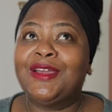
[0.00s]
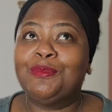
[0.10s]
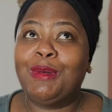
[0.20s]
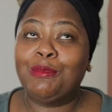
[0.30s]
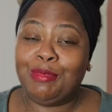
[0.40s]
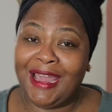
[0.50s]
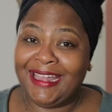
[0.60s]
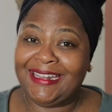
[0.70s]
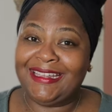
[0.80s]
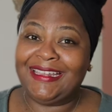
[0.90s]
My
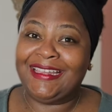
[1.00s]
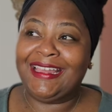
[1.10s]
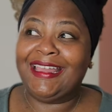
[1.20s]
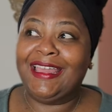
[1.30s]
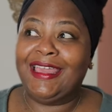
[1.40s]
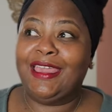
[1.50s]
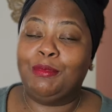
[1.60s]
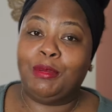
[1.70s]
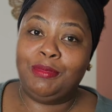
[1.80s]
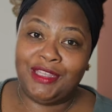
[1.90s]
body
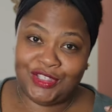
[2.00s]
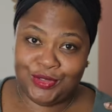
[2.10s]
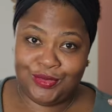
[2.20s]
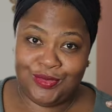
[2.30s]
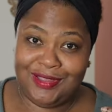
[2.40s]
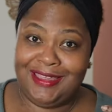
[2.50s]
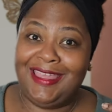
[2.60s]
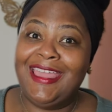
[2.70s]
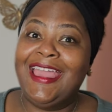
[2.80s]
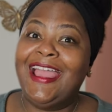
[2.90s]
and my mental
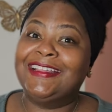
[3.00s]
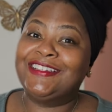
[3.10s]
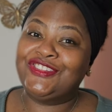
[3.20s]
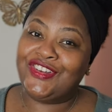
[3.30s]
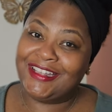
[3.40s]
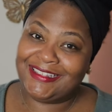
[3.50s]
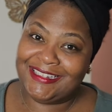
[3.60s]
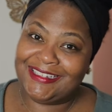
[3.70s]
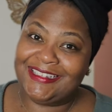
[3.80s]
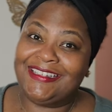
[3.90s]
had to
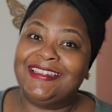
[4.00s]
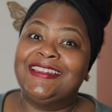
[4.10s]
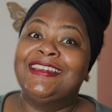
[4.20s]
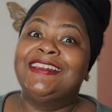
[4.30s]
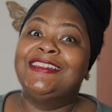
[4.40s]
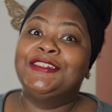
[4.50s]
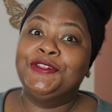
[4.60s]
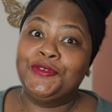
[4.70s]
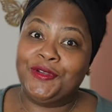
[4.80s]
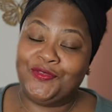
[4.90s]
transition to
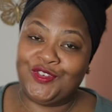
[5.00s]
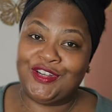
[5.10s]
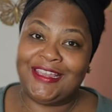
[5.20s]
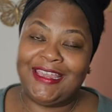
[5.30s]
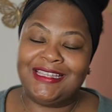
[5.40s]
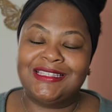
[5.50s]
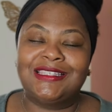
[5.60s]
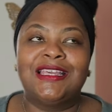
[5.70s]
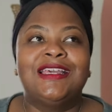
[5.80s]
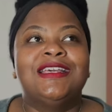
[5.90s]
doing
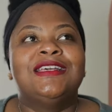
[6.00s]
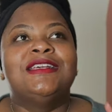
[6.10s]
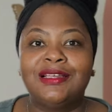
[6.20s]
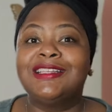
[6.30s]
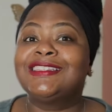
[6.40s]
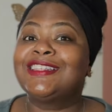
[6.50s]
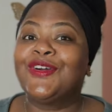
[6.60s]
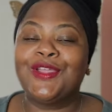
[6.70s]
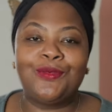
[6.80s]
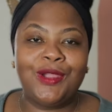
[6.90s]
48s.
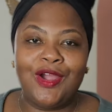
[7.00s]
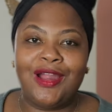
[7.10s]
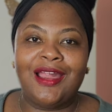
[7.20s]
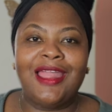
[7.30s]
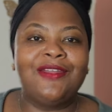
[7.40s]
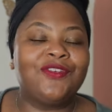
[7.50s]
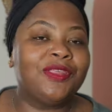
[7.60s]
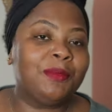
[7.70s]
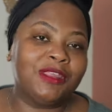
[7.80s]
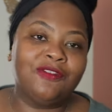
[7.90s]
So here we are. And for
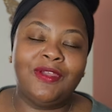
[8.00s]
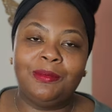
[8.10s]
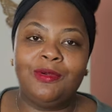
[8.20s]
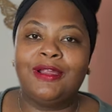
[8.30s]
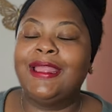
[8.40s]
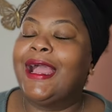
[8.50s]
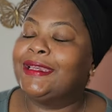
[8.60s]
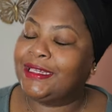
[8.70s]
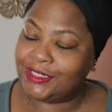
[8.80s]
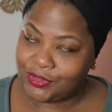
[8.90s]
the month of February,
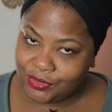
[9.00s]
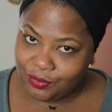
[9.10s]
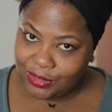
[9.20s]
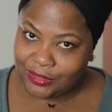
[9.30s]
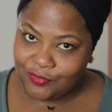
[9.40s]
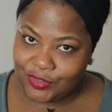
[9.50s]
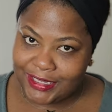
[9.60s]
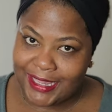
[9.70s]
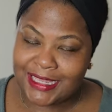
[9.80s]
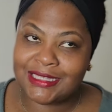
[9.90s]
I did do the Rolling
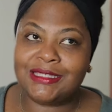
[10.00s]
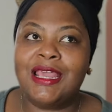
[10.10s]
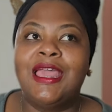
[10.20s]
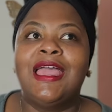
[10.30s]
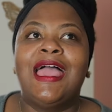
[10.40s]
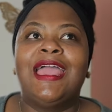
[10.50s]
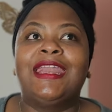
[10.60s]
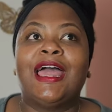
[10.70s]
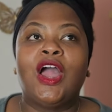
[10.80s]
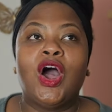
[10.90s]
48s.
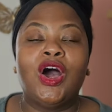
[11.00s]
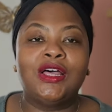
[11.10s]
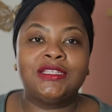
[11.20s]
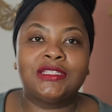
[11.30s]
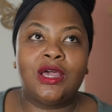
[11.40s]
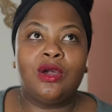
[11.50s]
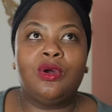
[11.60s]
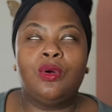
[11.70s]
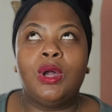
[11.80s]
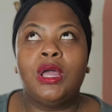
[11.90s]
And I
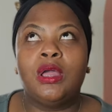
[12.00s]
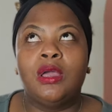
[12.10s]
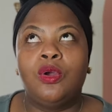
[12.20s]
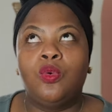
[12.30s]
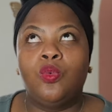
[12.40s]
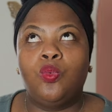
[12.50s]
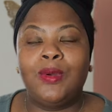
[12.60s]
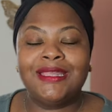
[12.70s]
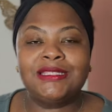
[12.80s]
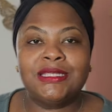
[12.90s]
also
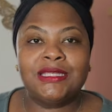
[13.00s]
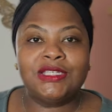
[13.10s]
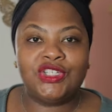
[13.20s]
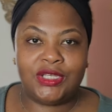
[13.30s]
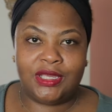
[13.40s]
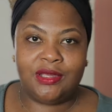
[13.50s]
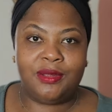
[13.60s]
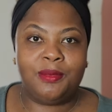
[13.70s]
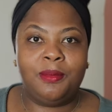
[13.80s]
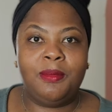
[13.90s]
went to the
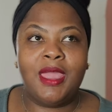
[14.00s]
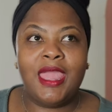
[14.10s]
gym